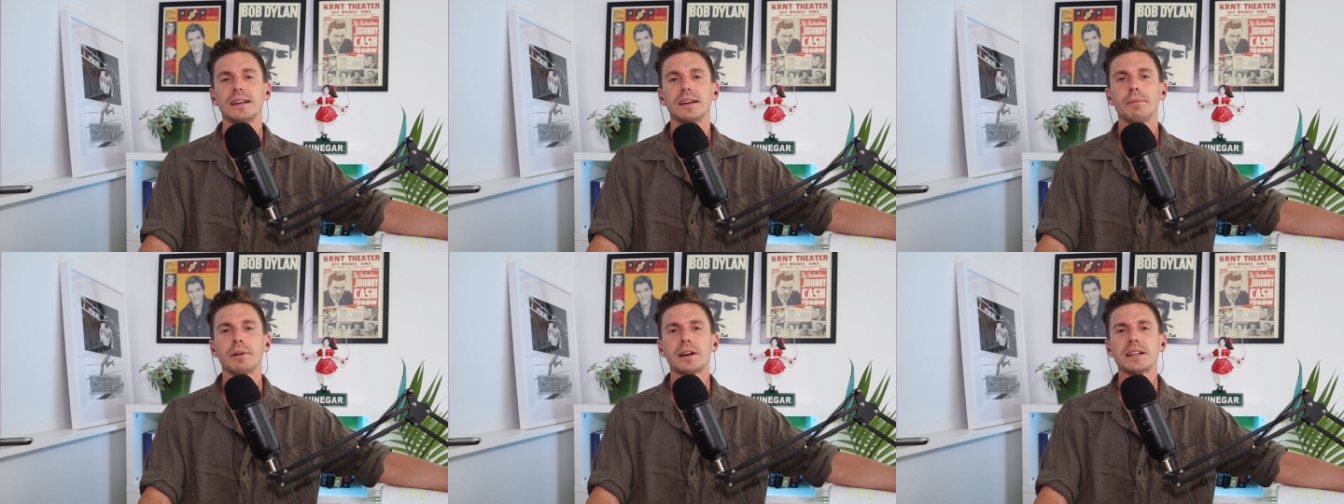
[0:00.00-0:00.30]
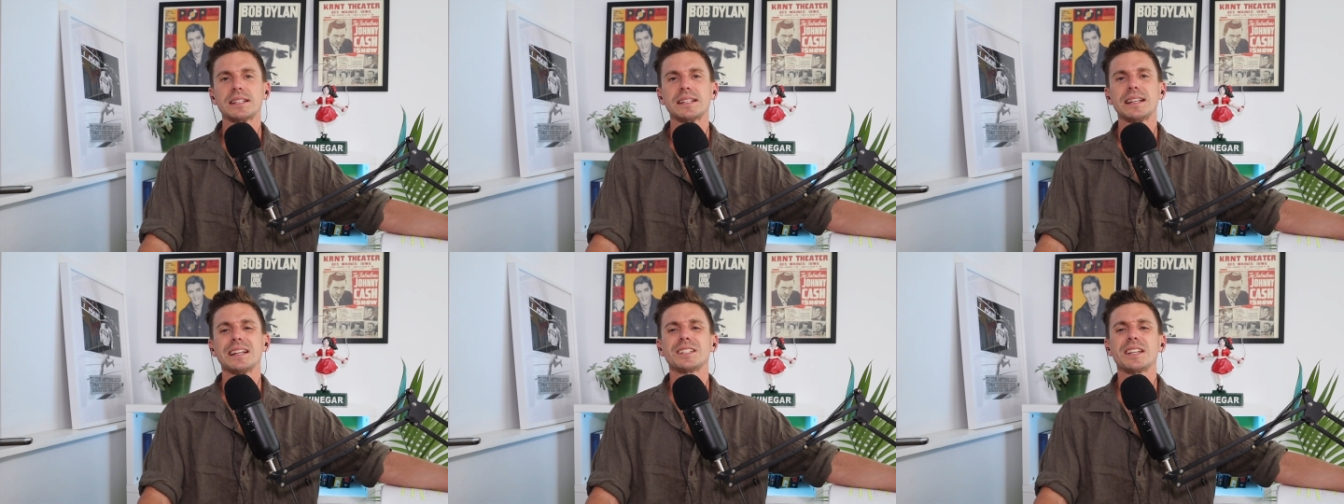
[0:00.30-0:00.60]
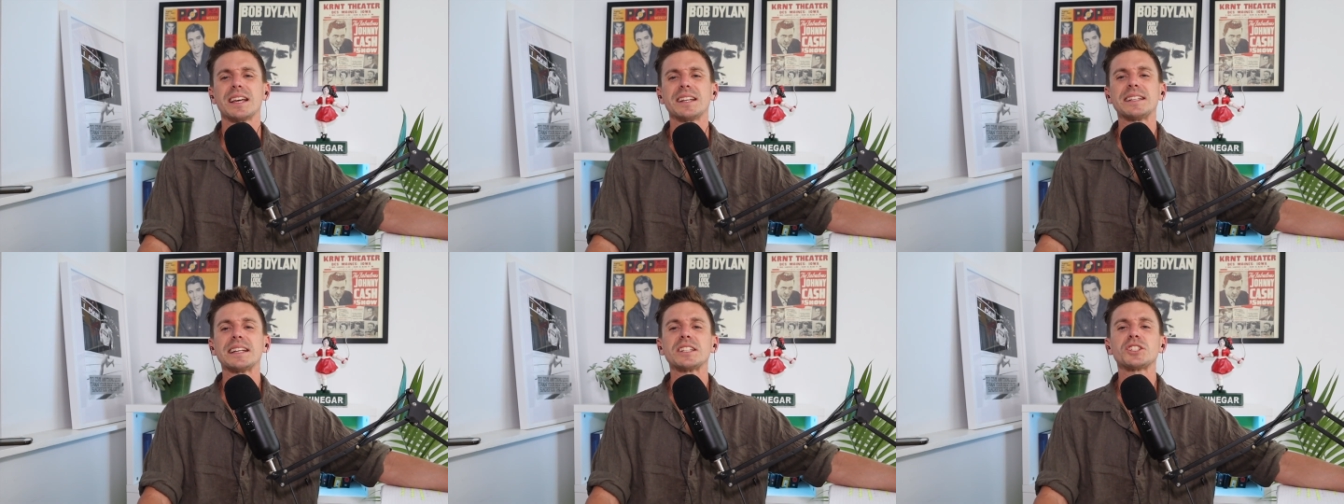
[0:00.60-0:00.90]
because it does
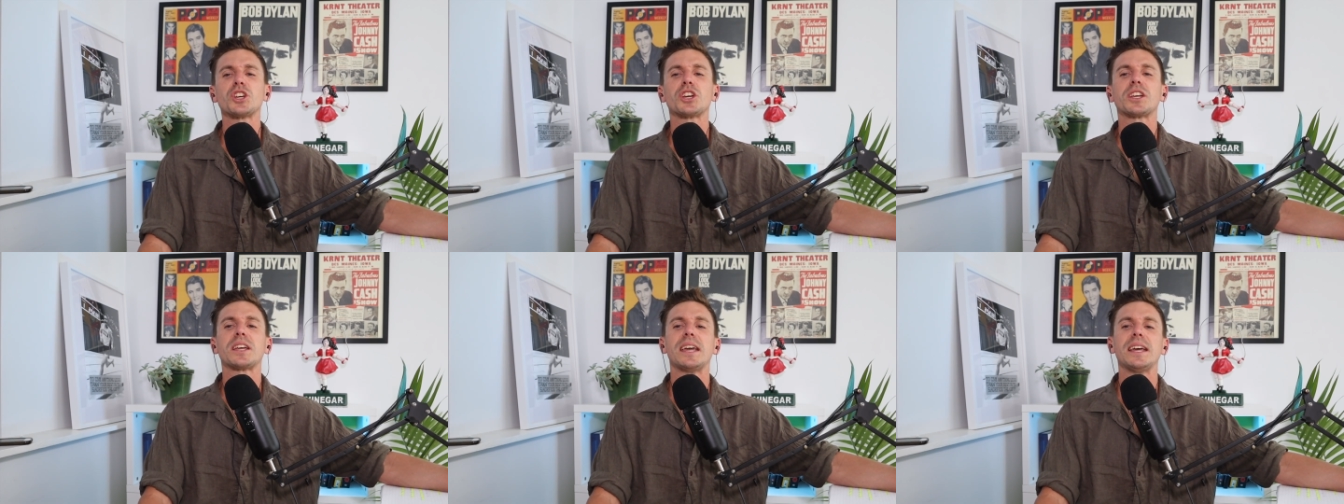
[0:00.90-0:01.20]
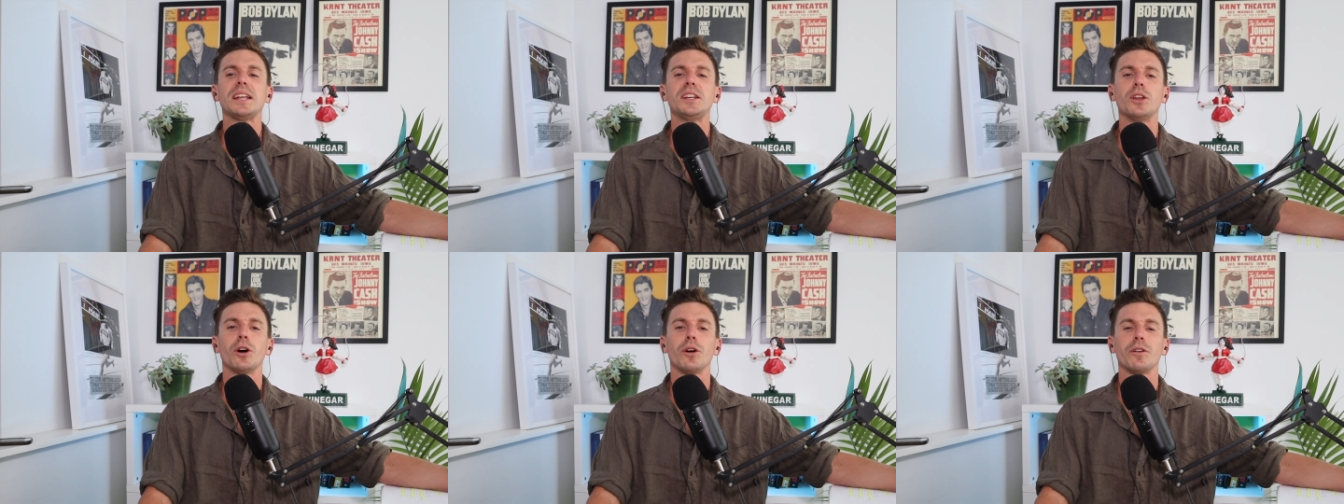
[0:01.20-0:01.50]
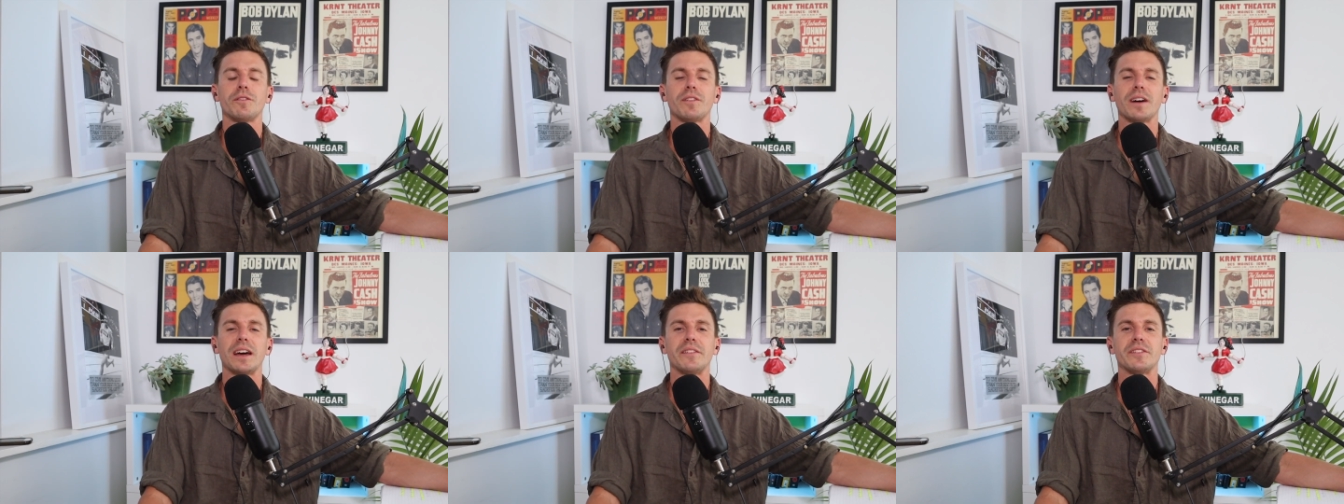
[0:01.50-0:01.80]
it does your kid
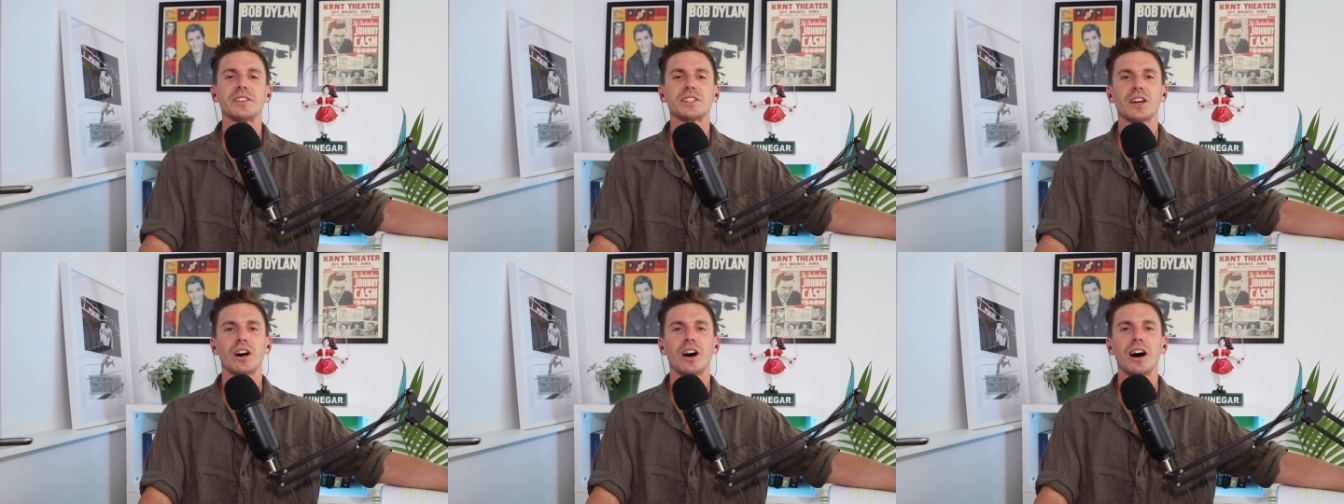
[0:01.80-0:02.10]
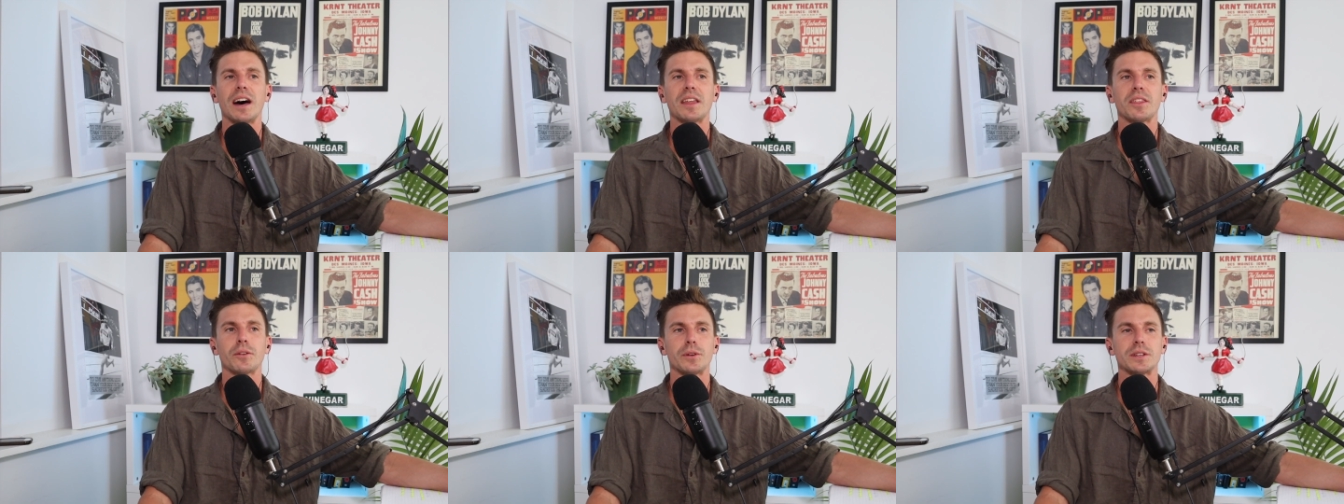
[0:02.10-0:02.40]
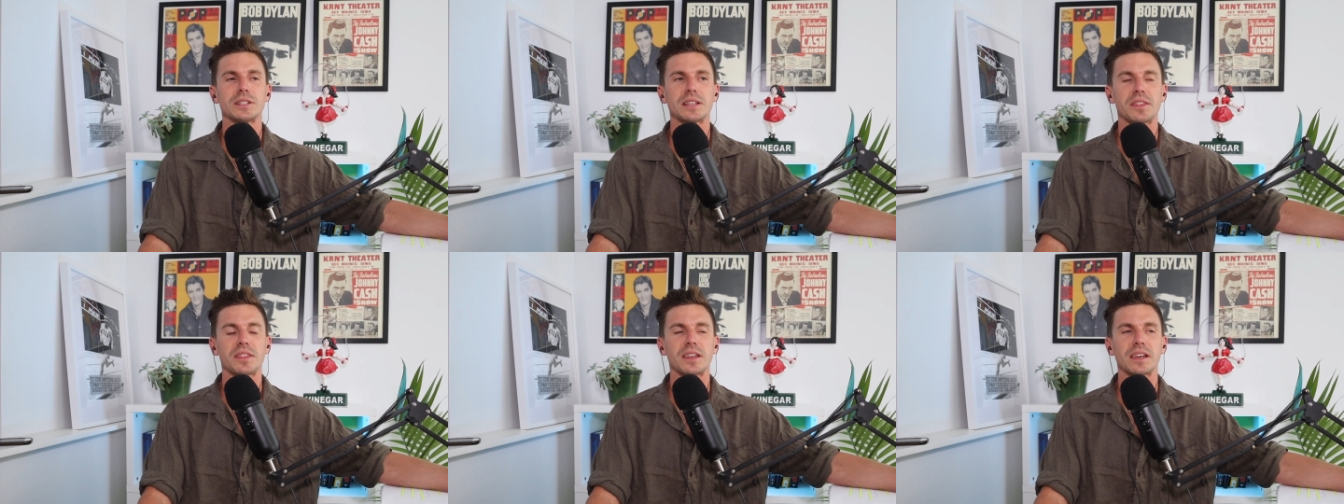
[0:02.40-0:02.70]
no favors either.
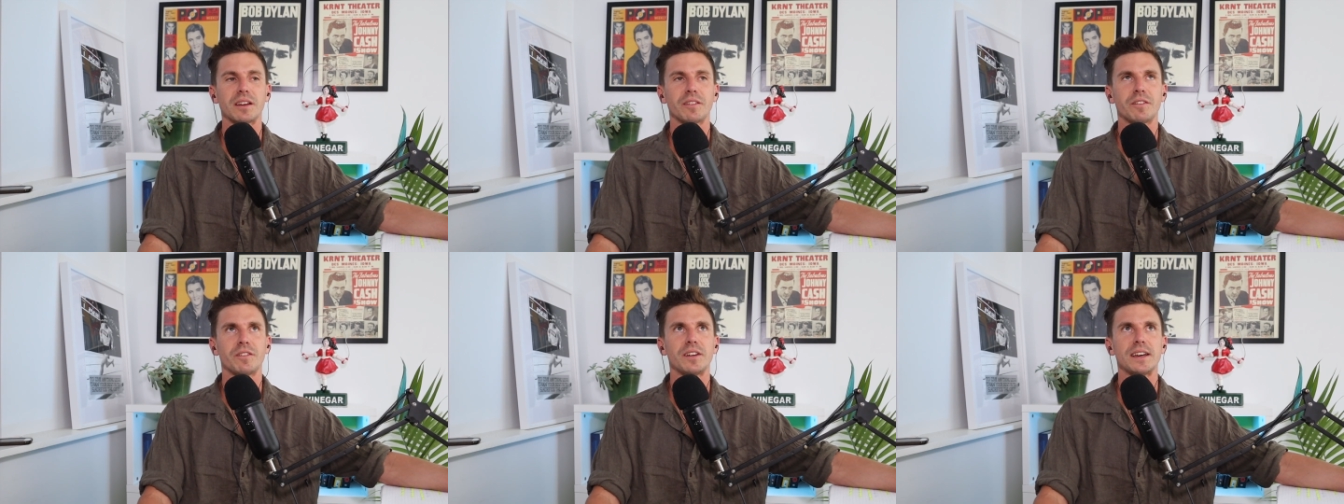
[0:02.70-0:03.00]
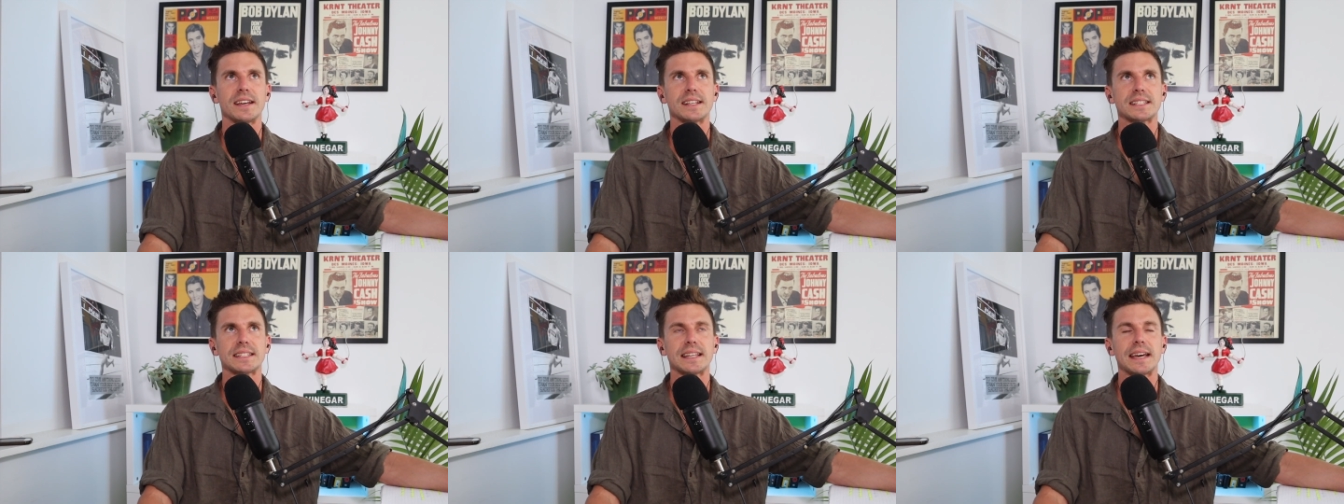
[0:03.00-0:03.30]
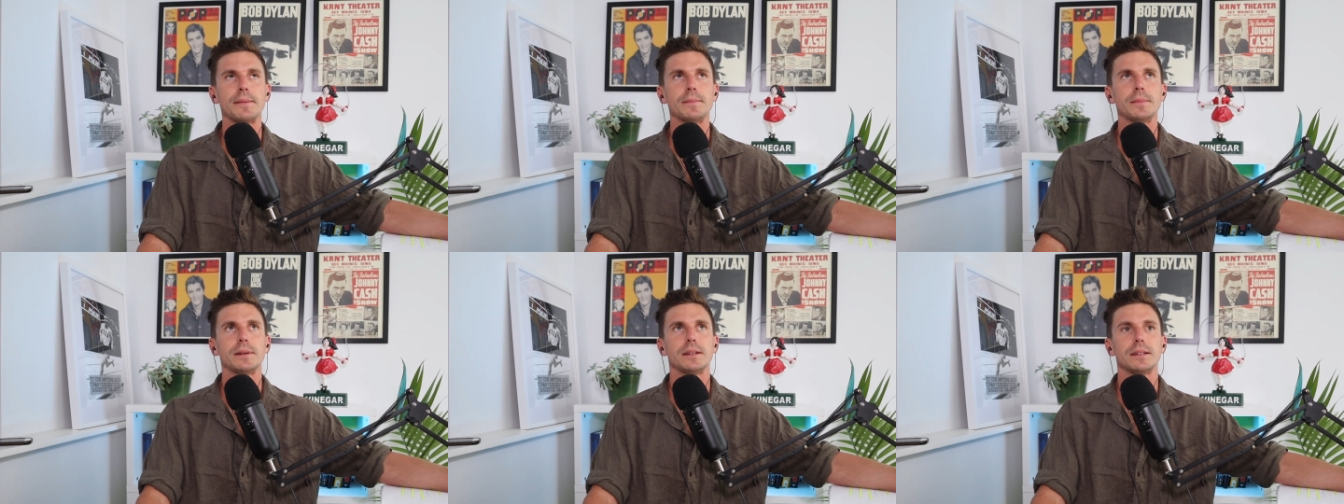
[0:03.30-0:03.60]
Is I think a fair
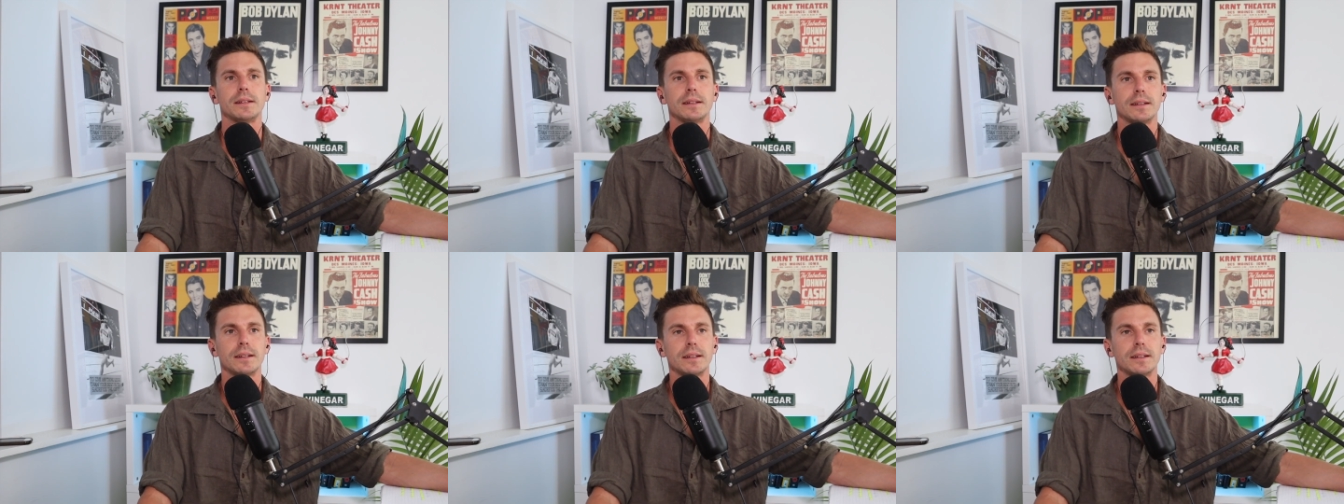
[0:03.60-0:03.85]
statement.